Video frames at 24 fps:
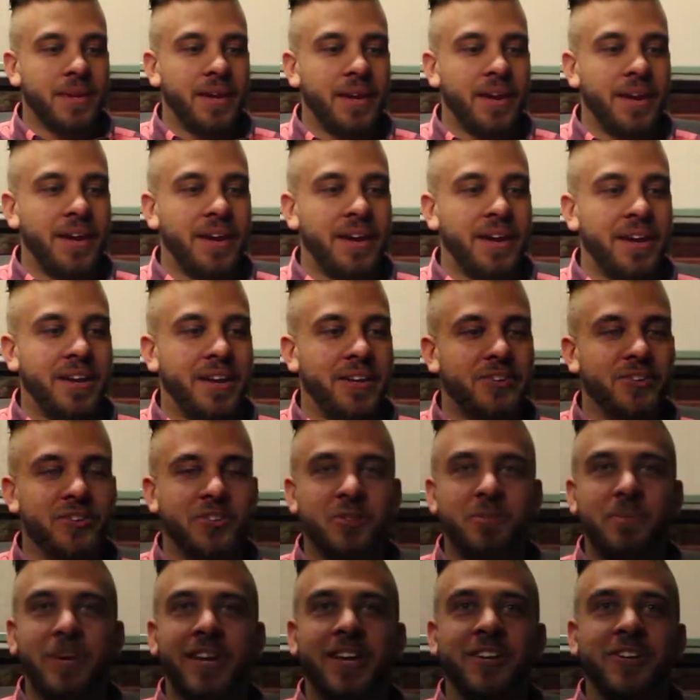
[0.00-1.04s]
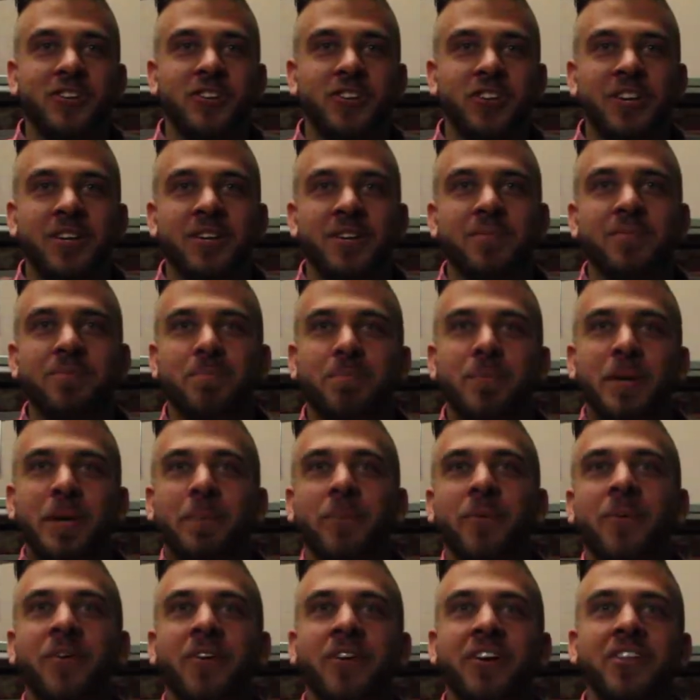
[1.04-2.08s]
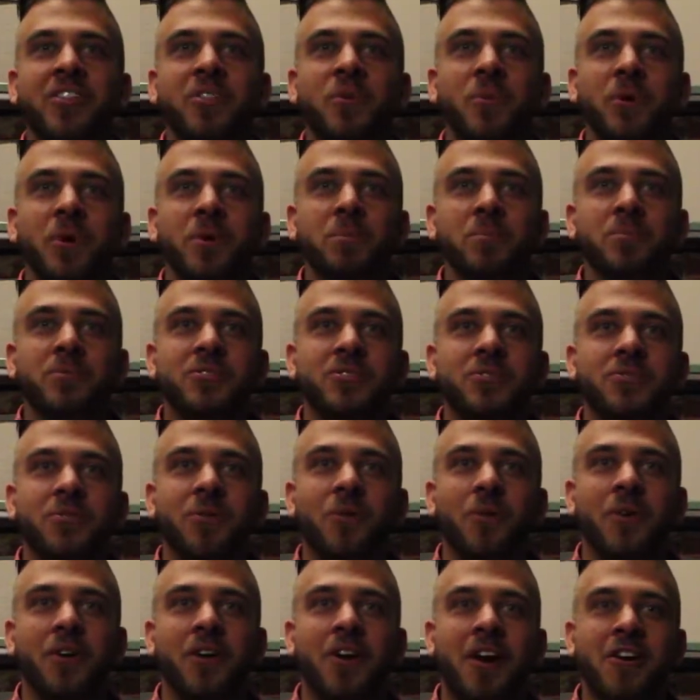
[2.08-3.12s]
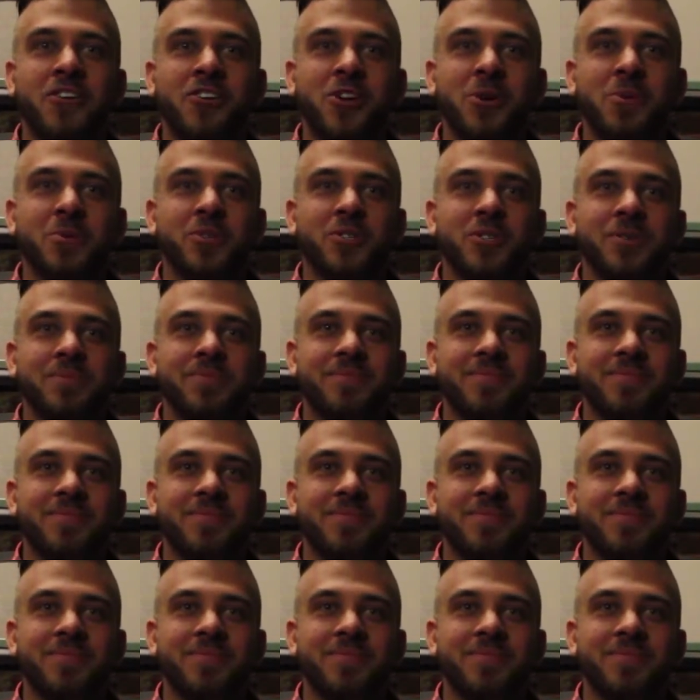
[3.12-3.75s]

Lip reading: and just making sure people are in the rooms for our shows.